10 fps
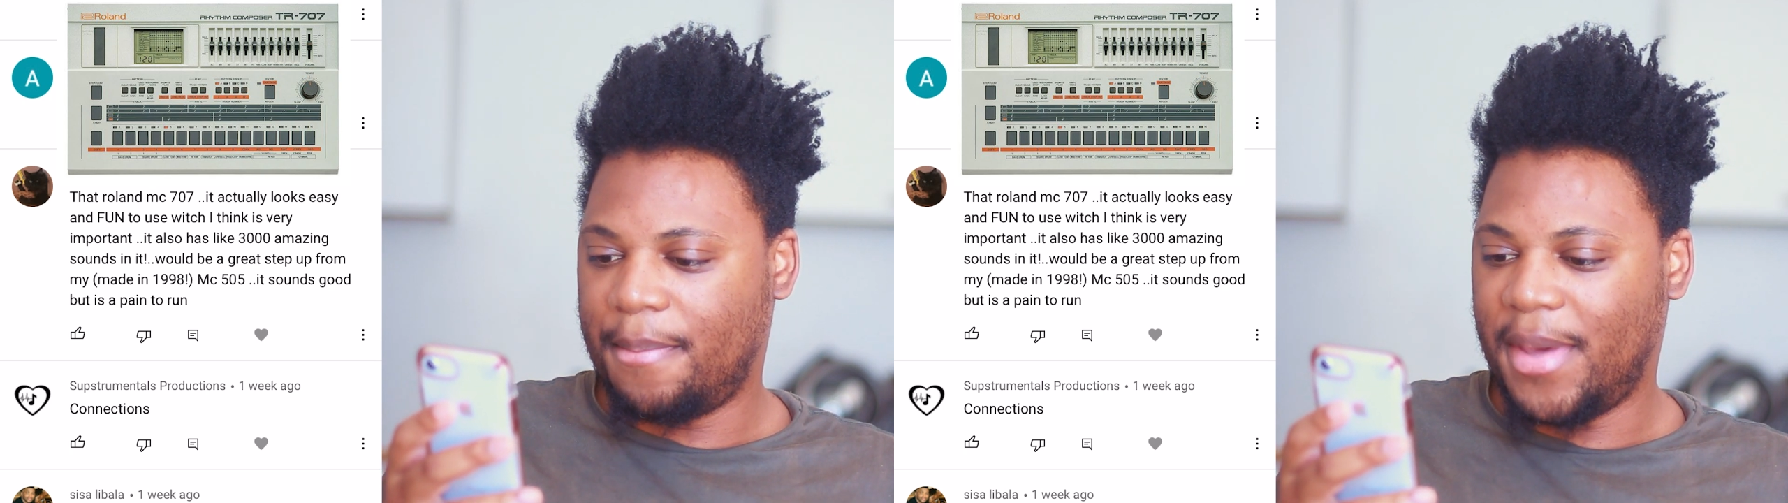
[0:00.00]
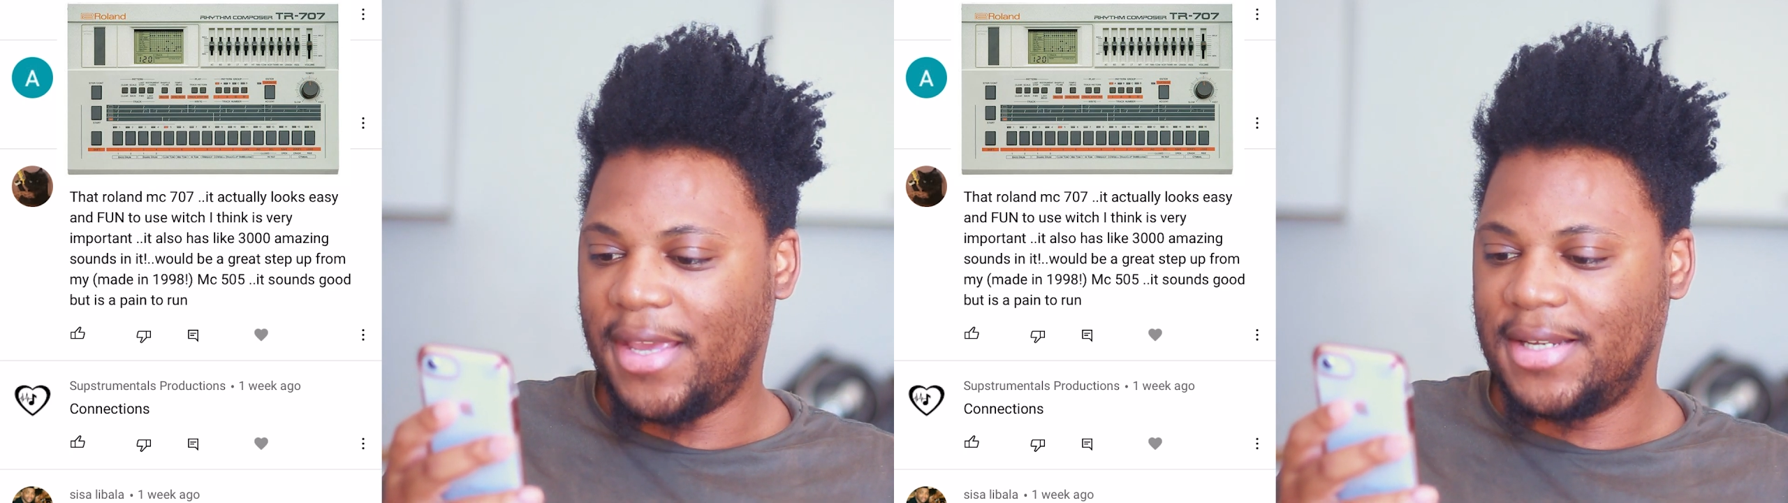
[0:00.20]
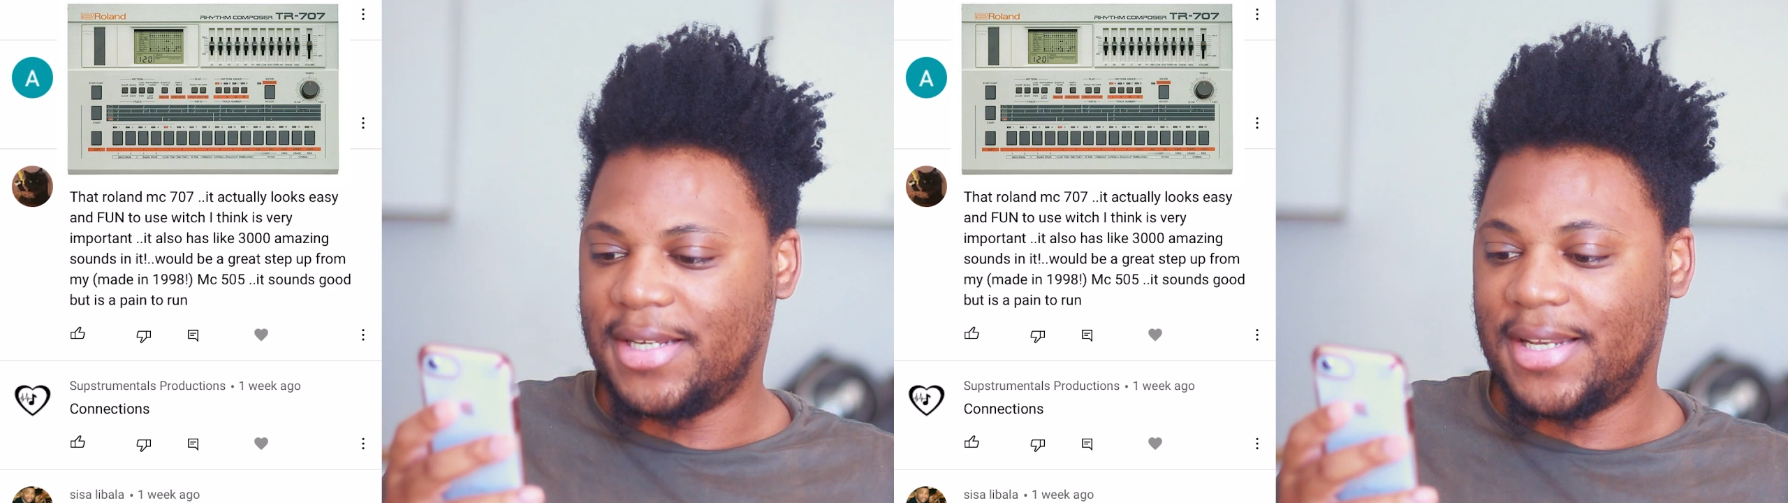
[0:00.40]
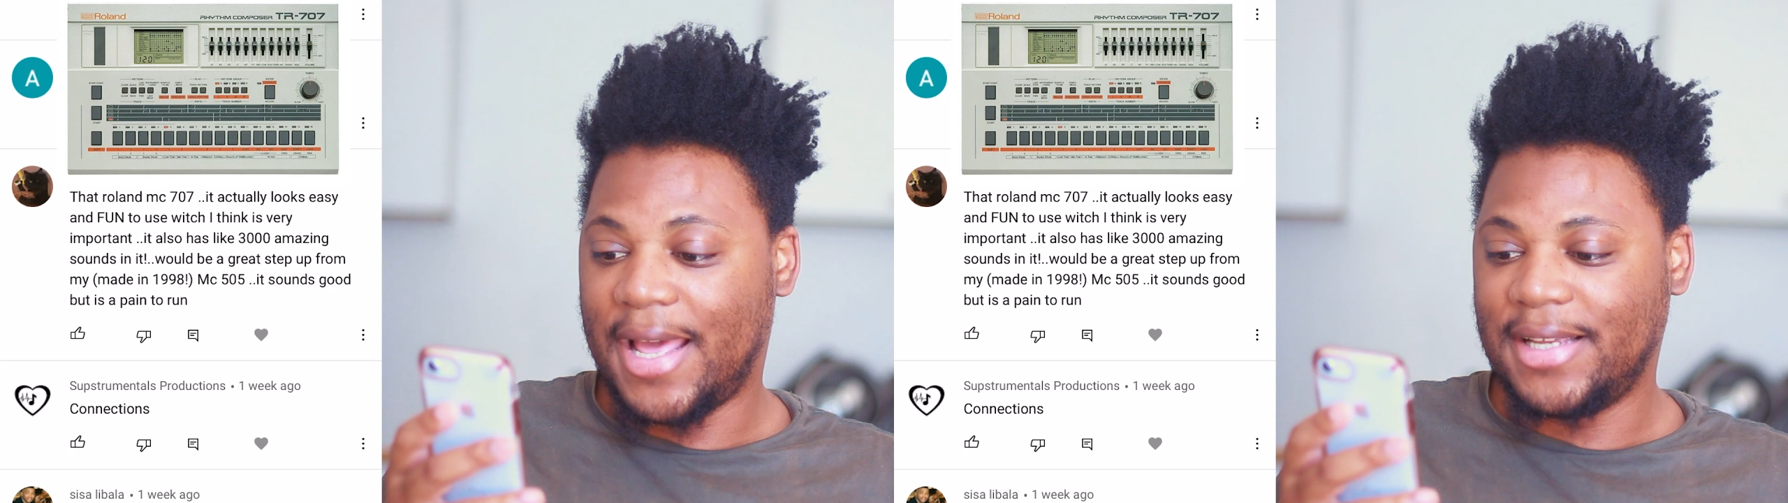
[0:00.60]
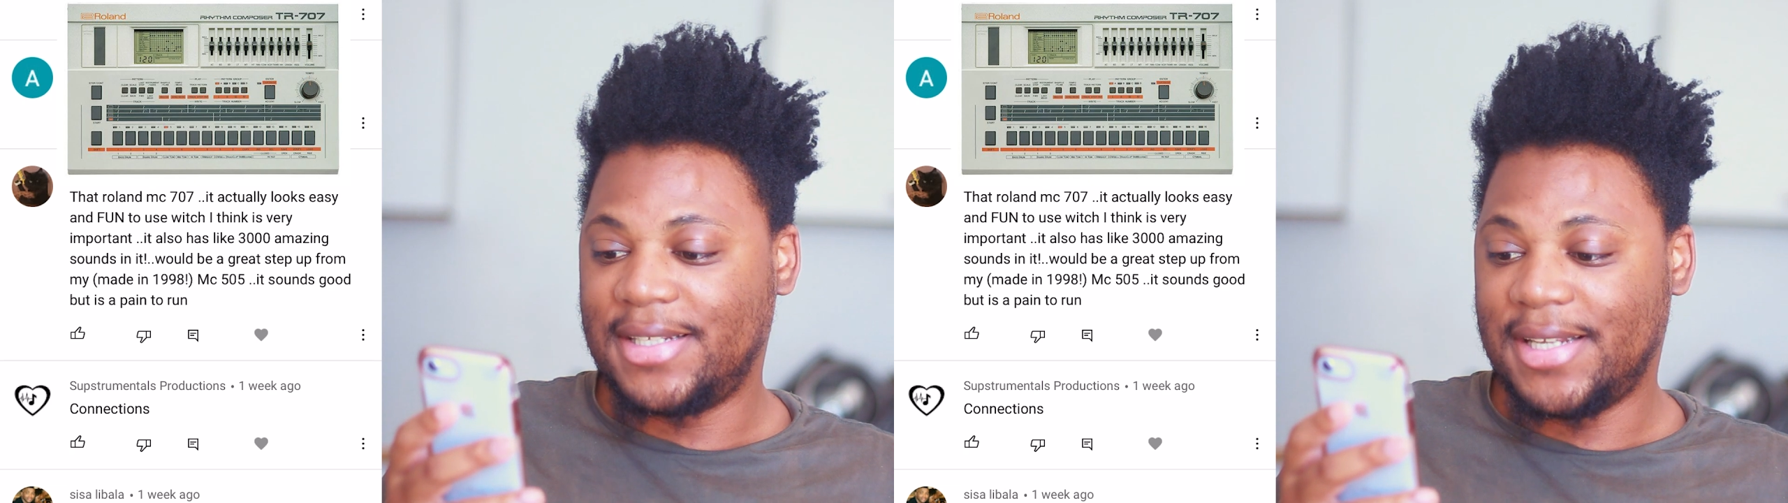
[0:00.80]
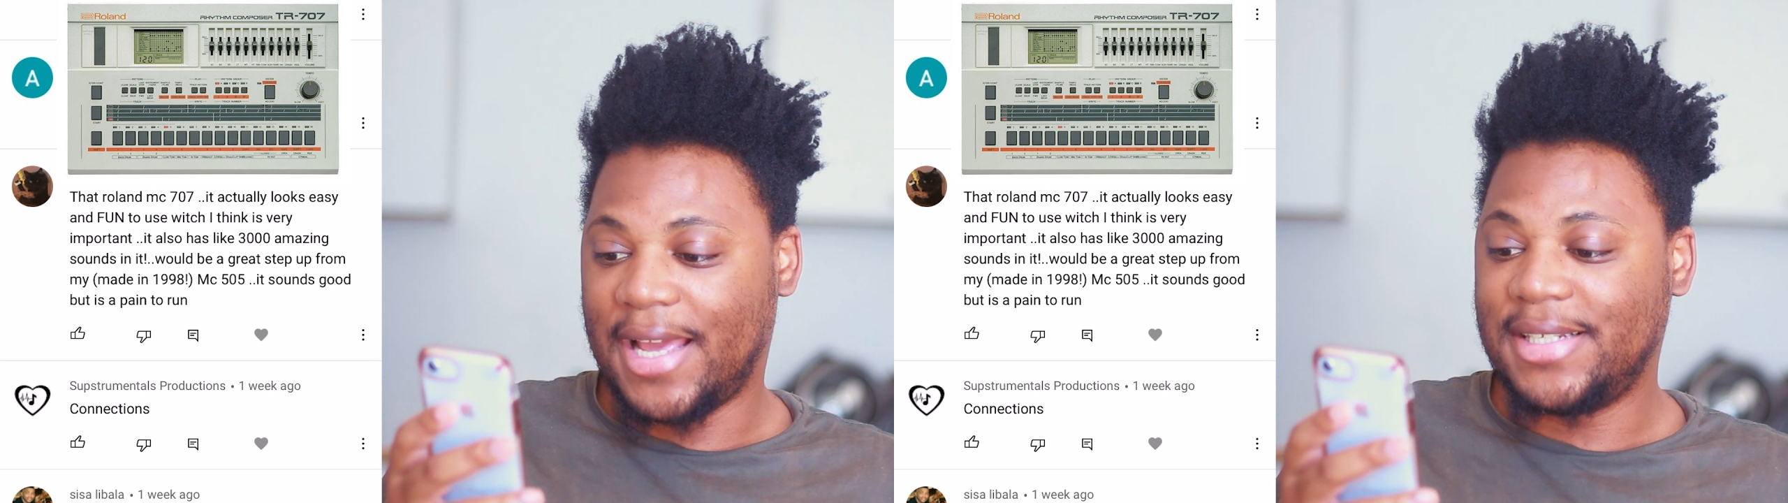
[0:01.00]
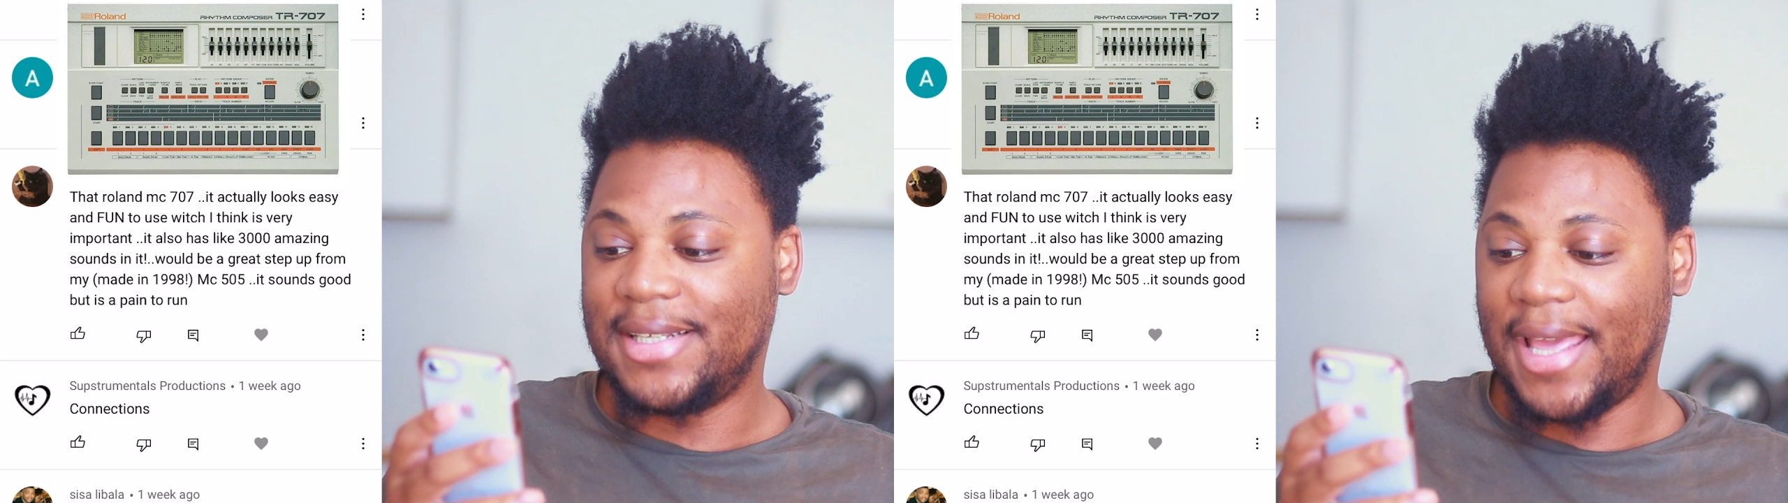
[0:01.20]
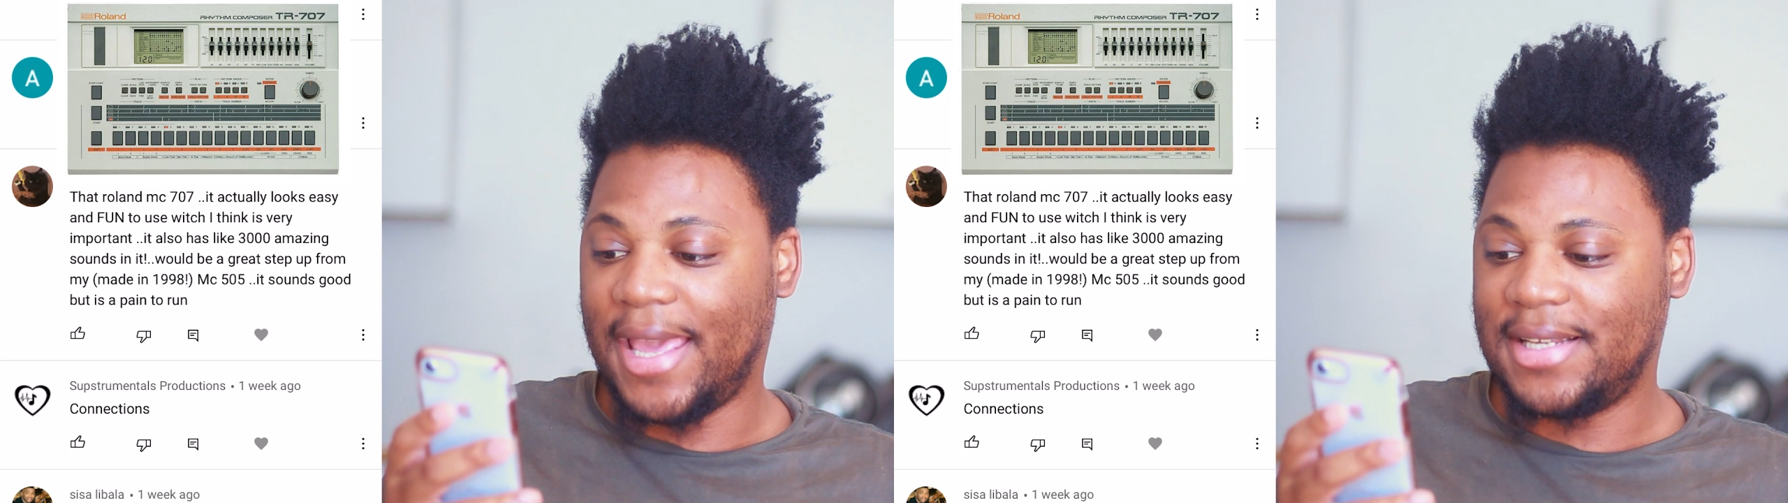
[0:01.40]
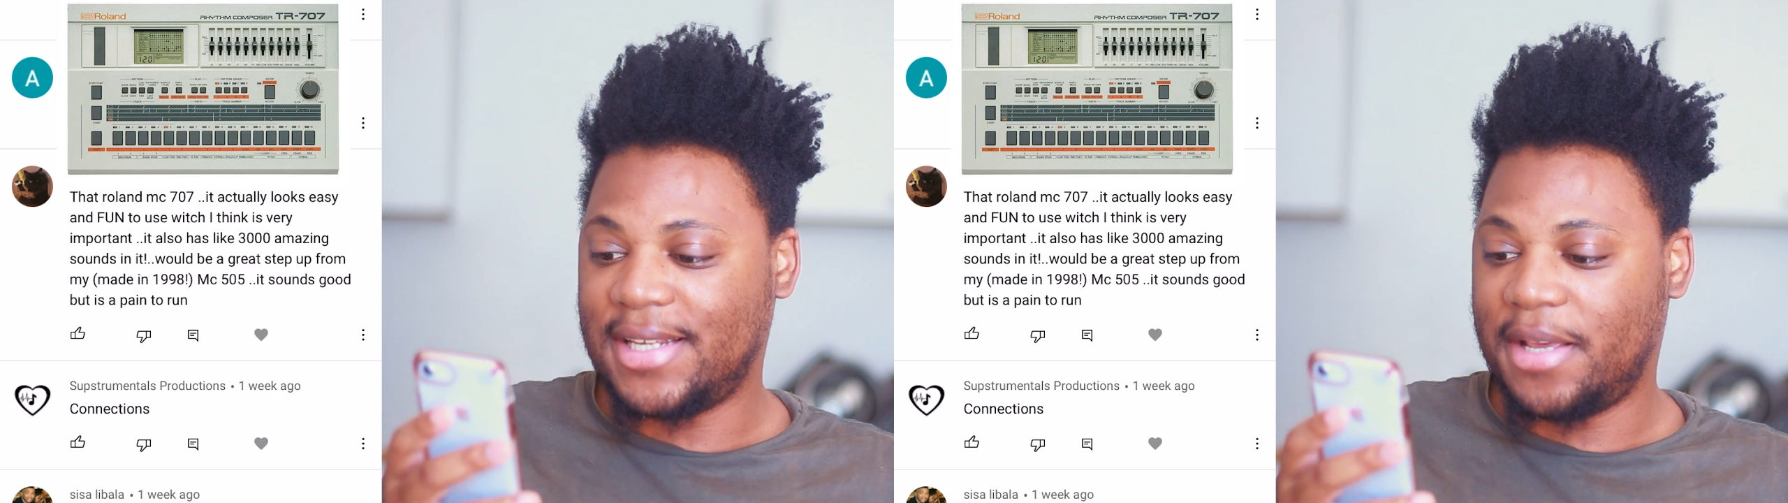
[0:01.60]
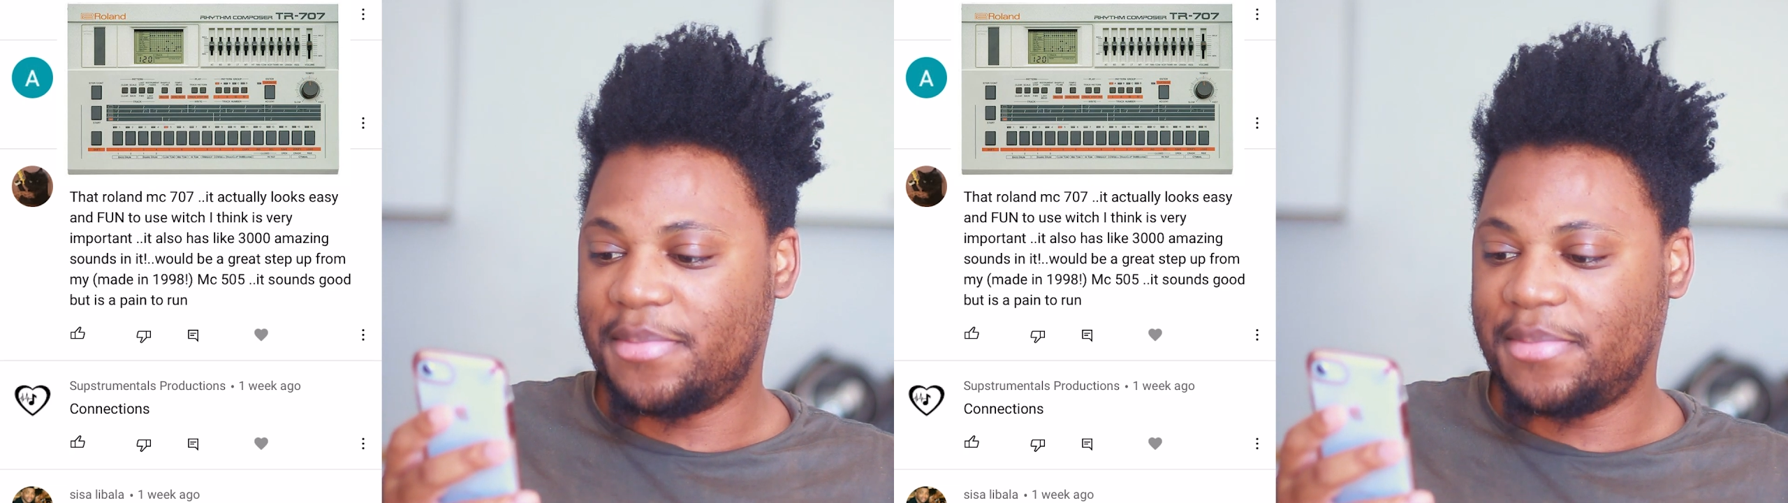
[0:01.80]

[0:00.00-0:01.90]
made in 1998